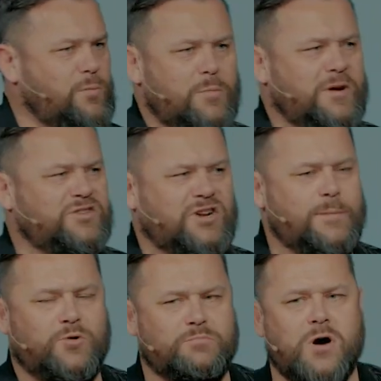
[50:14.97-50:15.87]
probably
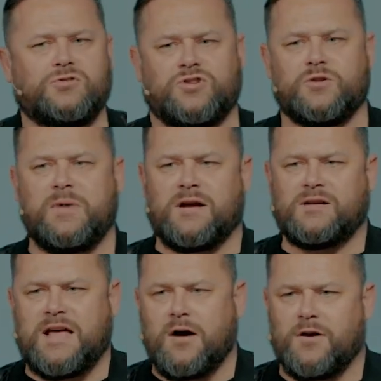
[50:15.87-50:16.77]
slept with most of the men
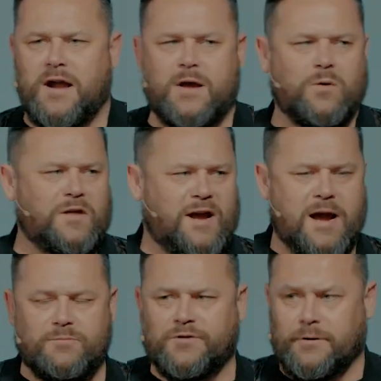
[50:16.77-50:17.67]
in town and anyone that
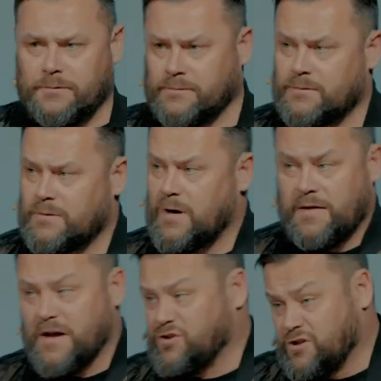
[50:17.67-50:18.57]
came through.
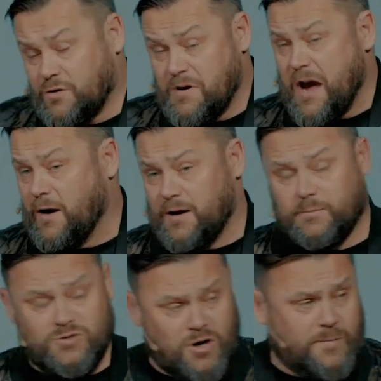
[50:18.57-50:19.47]
Like, that's just a reality.
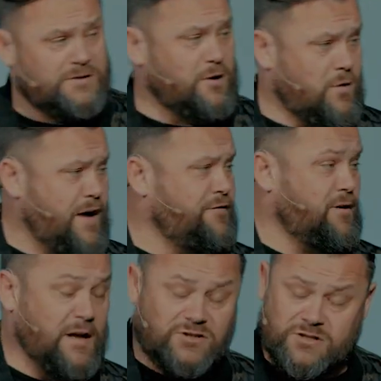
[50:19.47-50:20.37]
I'm sorry to be so
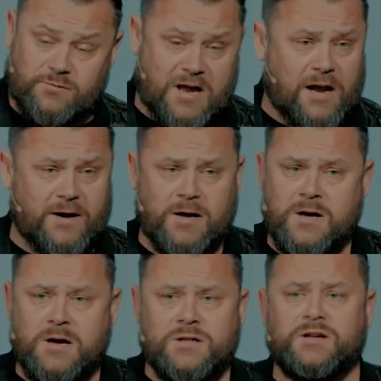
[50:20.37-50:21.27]
graphic. That's just a reality.
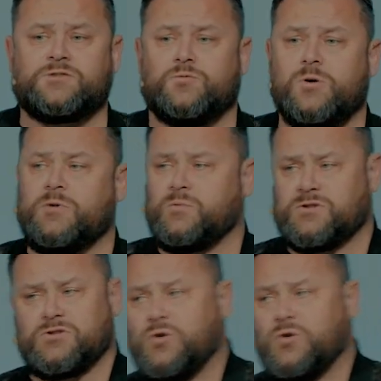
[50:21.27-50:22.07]
This woman was